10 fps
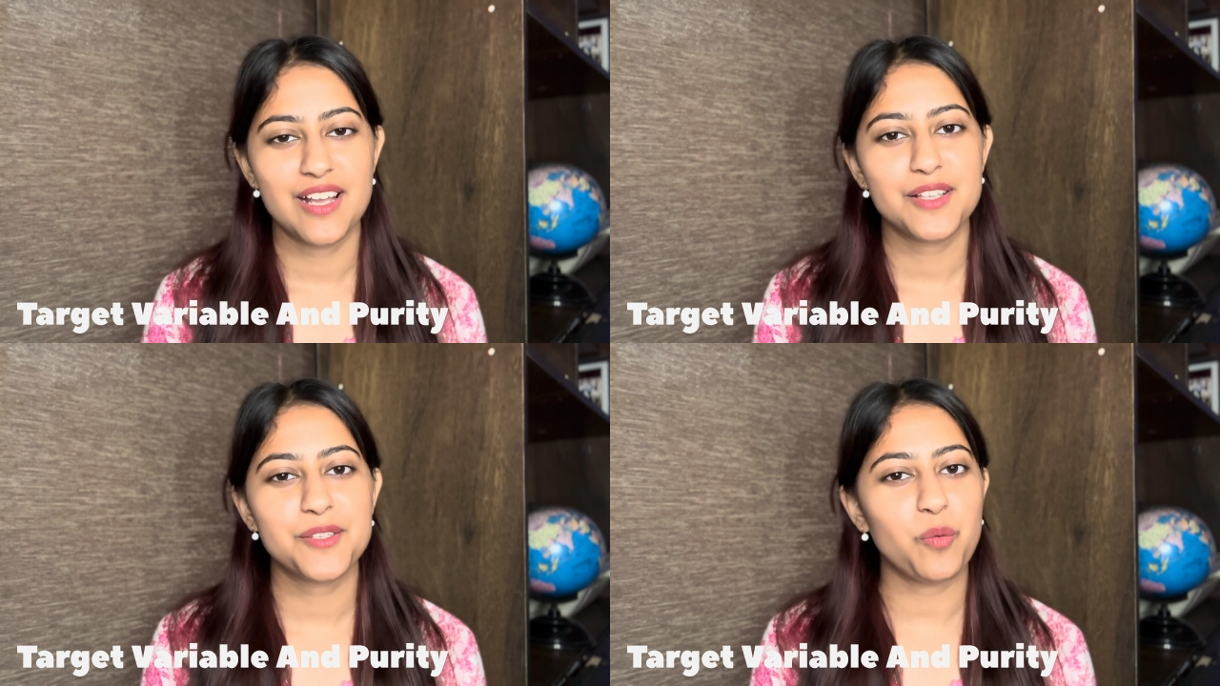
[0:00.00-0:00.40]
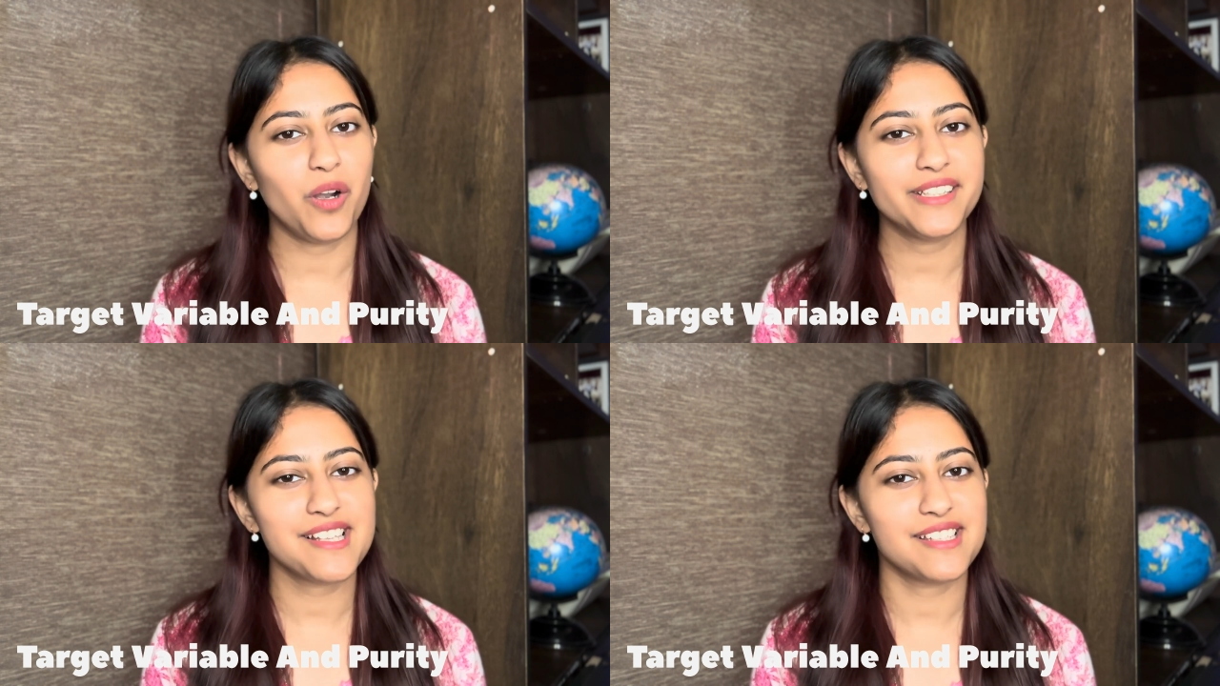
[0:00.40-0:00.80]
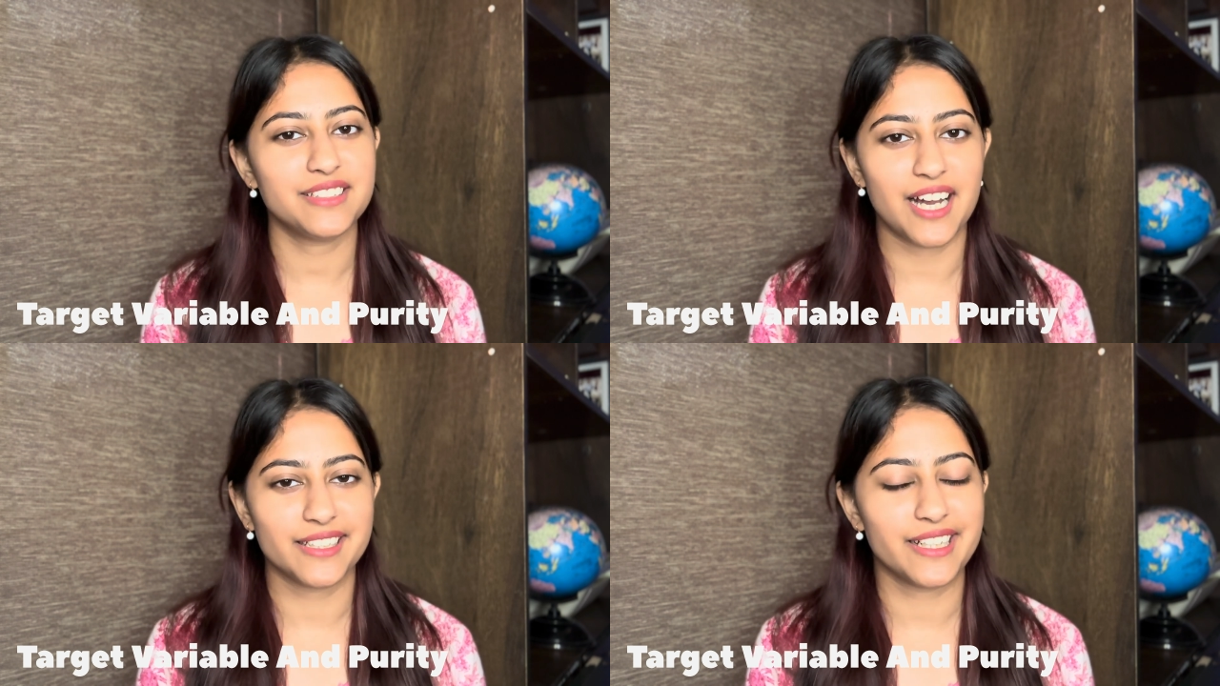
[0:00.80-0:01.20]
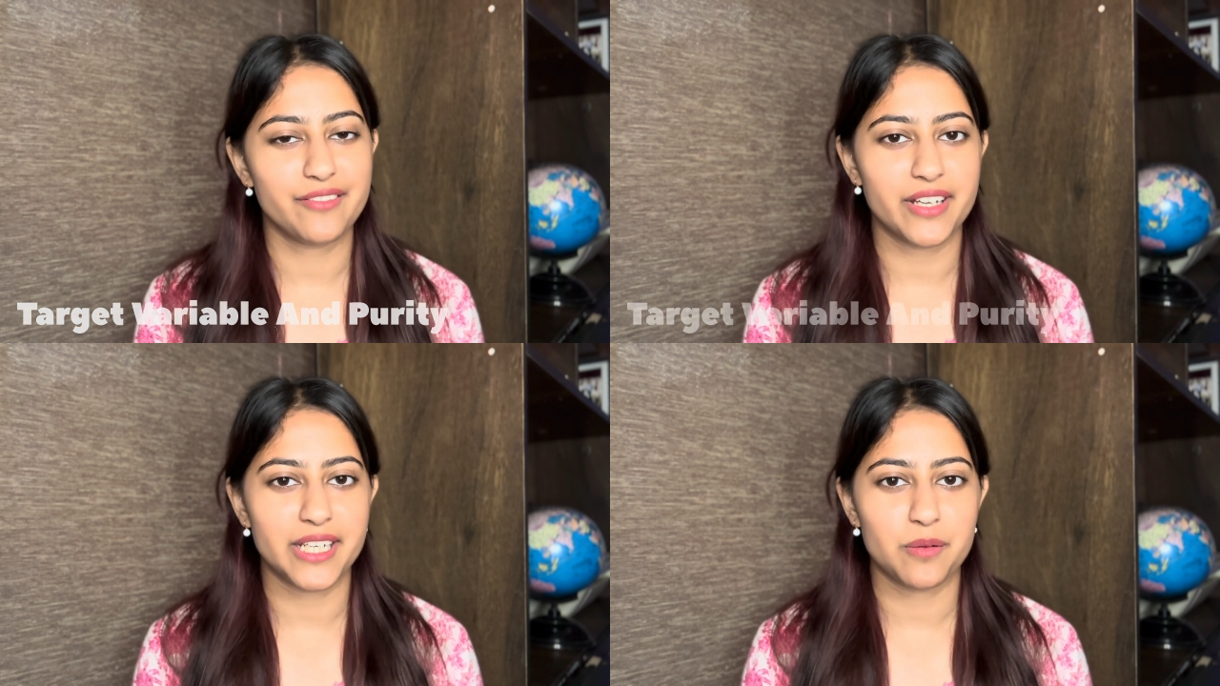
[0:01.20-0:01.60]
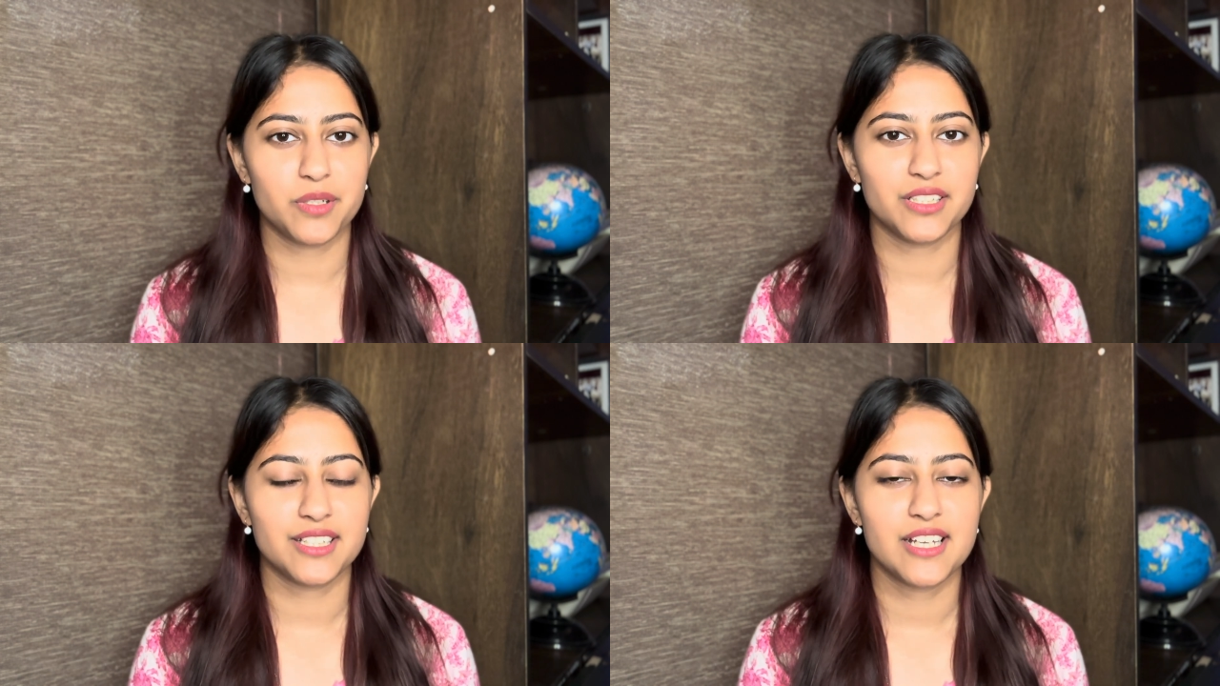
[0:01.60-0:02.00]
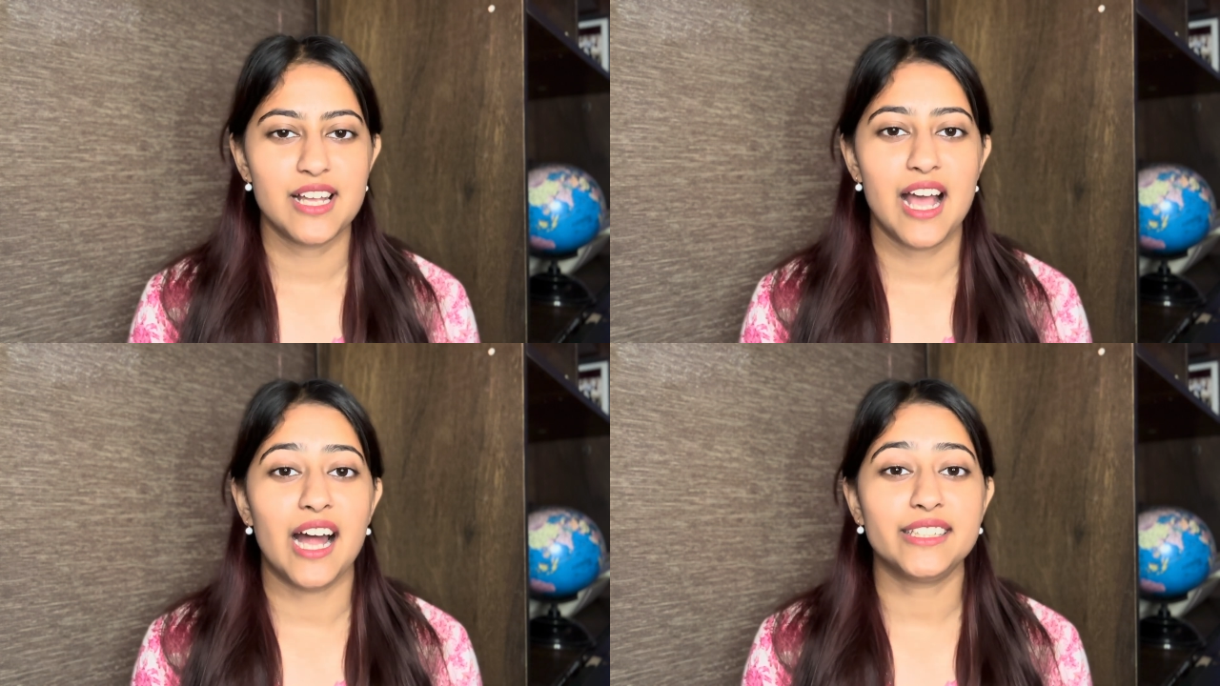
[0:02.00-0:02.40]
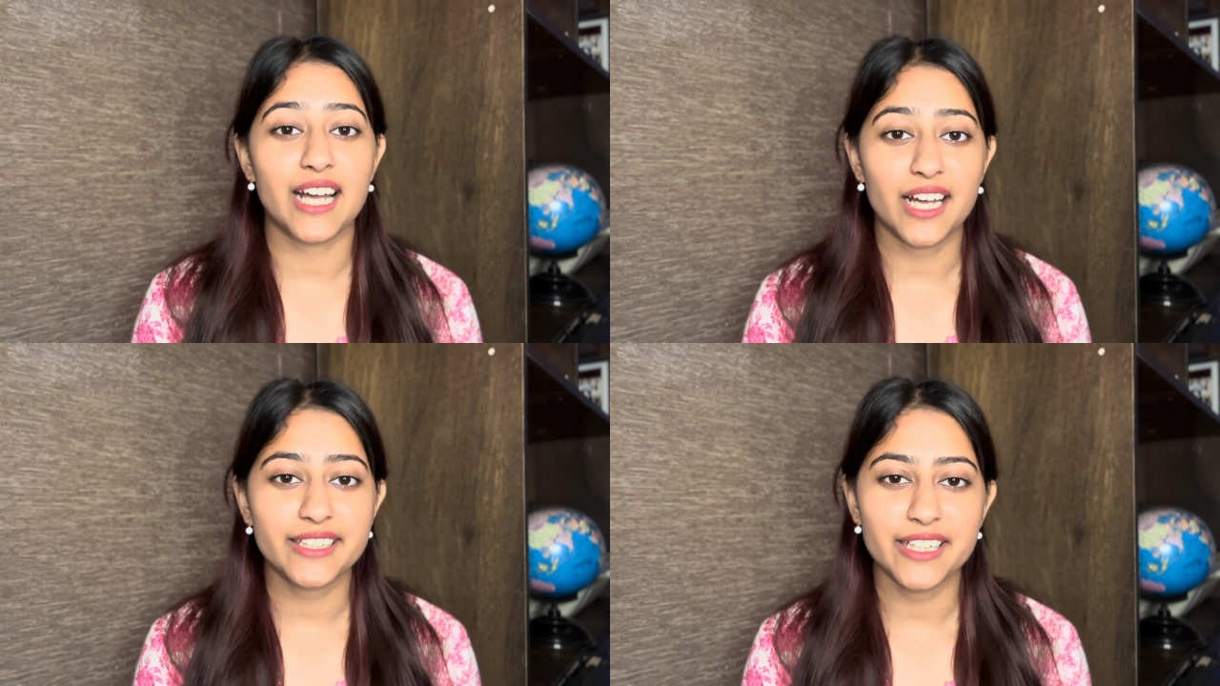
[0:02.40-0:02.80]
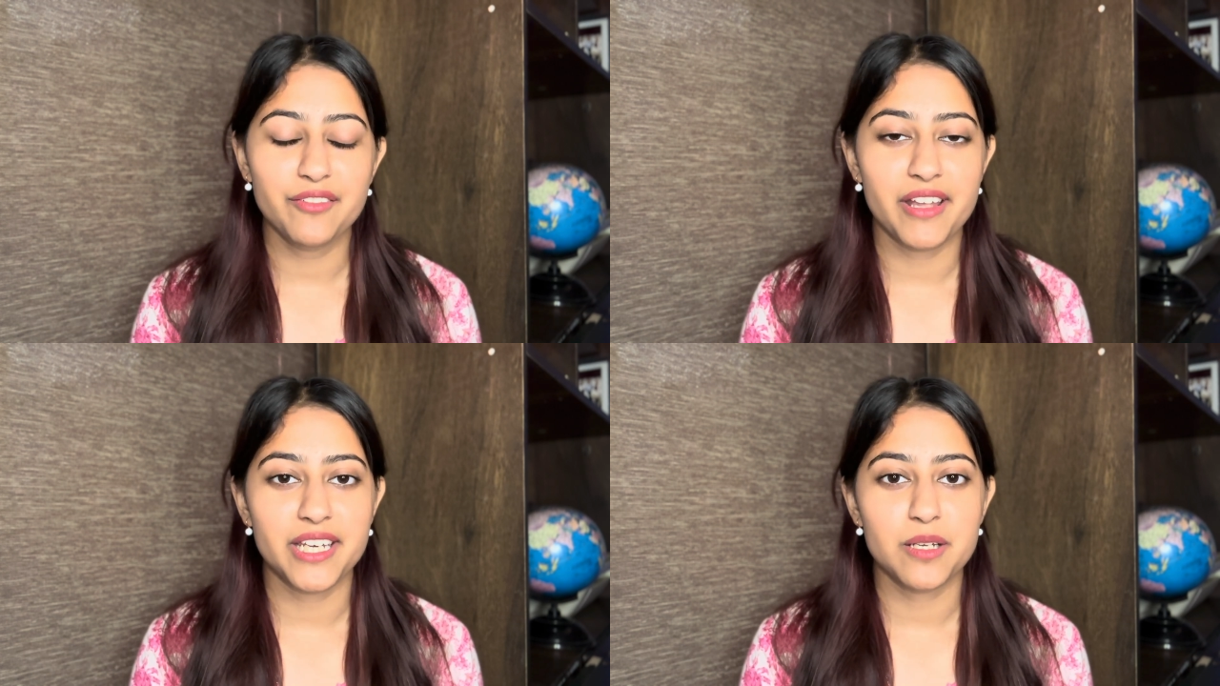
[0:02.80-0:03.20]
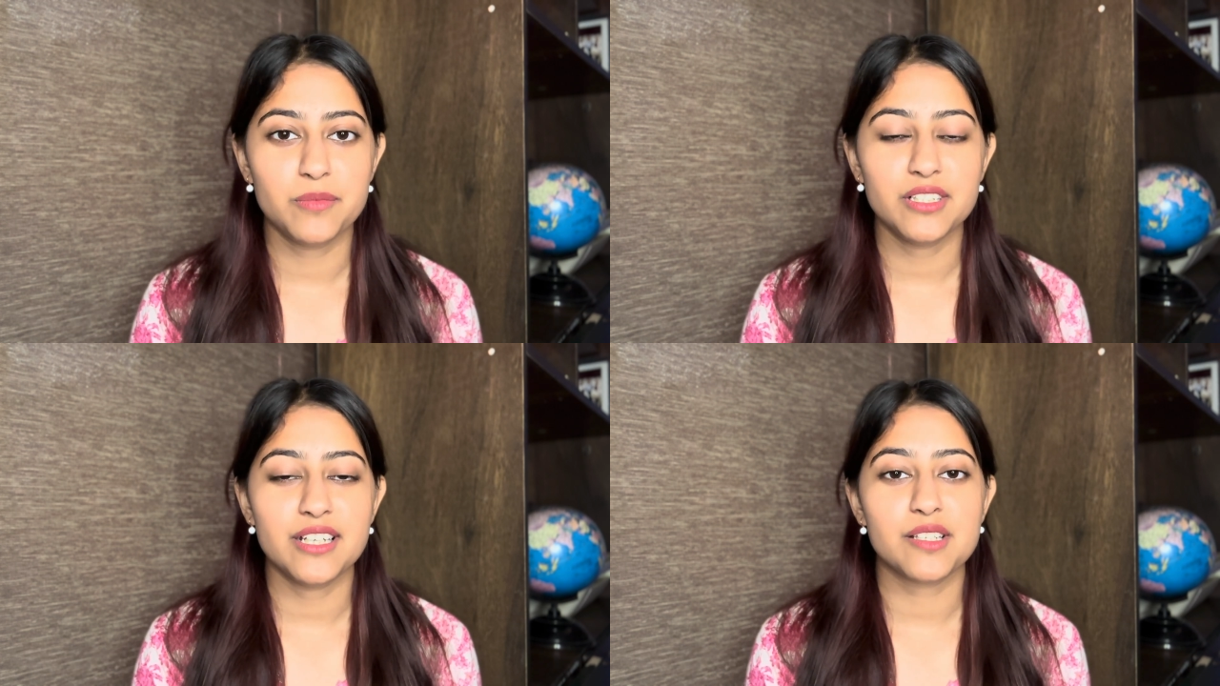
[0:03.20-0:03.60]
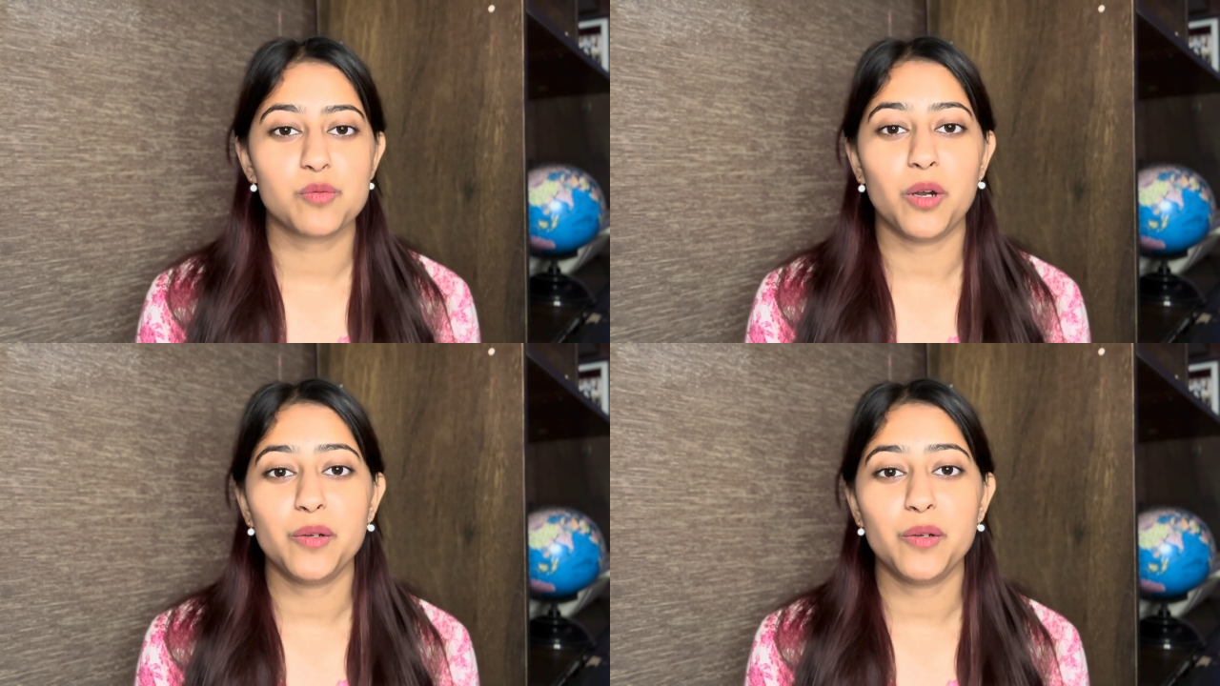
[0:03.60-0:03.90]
So what is a target variable? A target variable is what